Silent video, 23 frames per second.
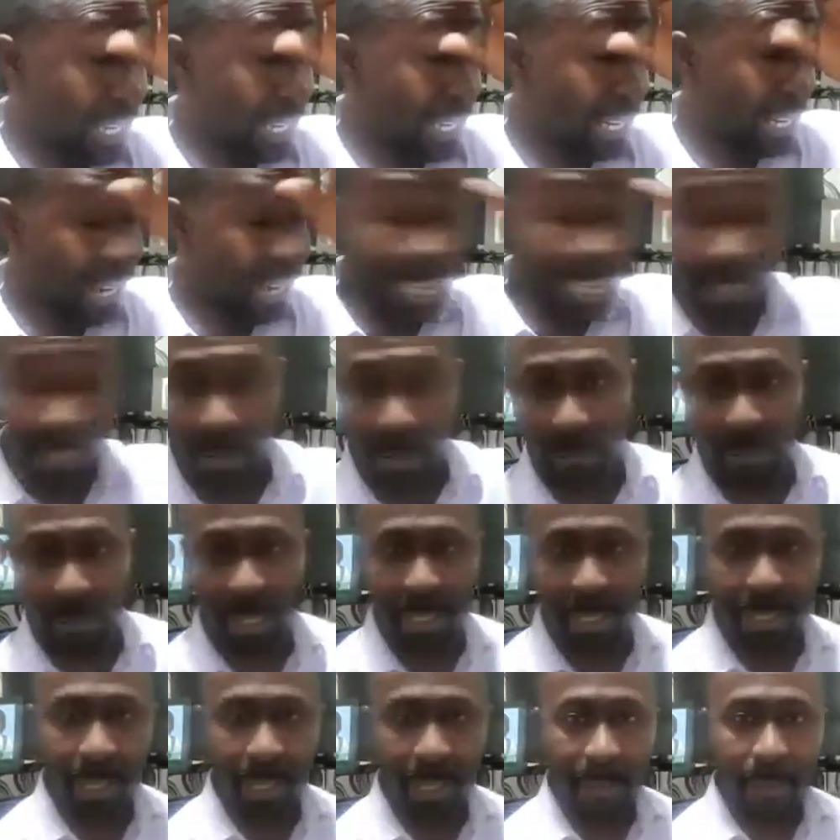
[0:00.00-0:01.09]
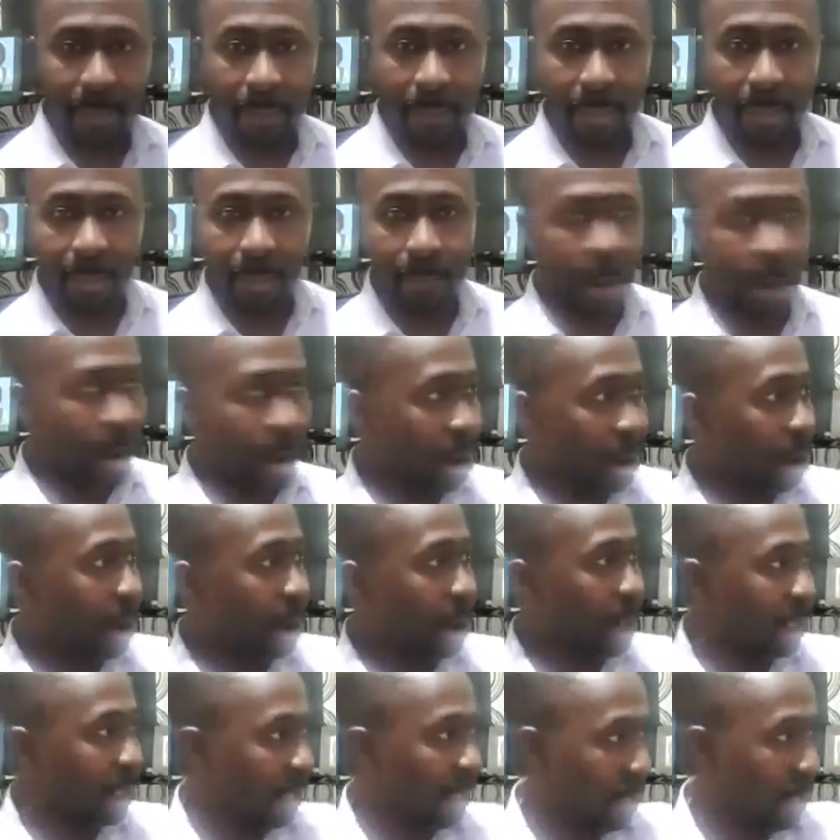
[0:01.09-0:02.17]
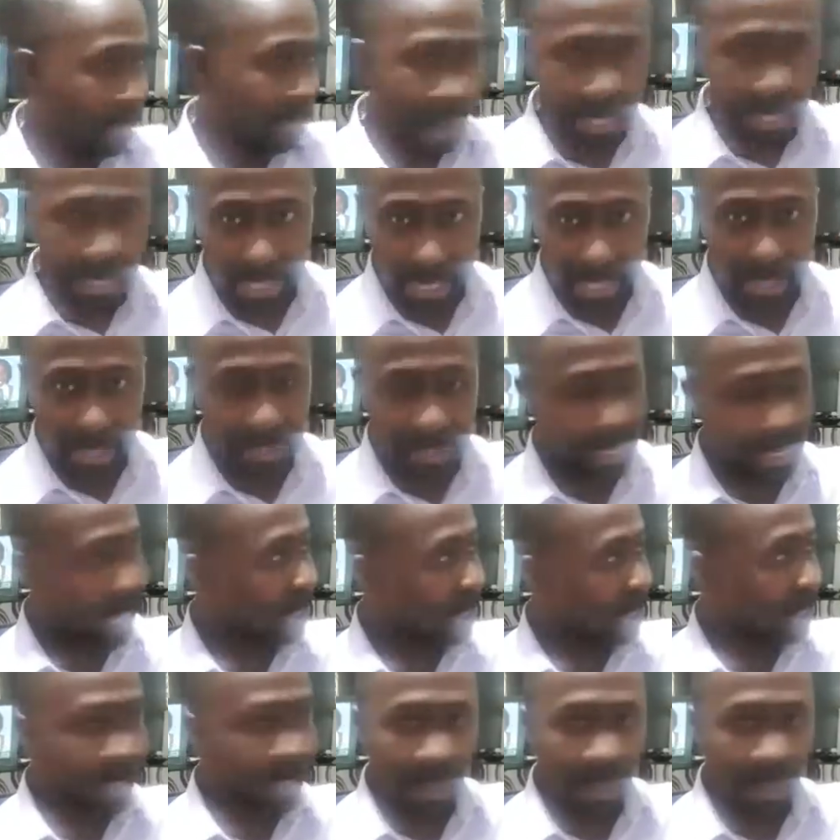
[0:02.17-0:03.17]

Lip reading: rest of it. But in a practical sense,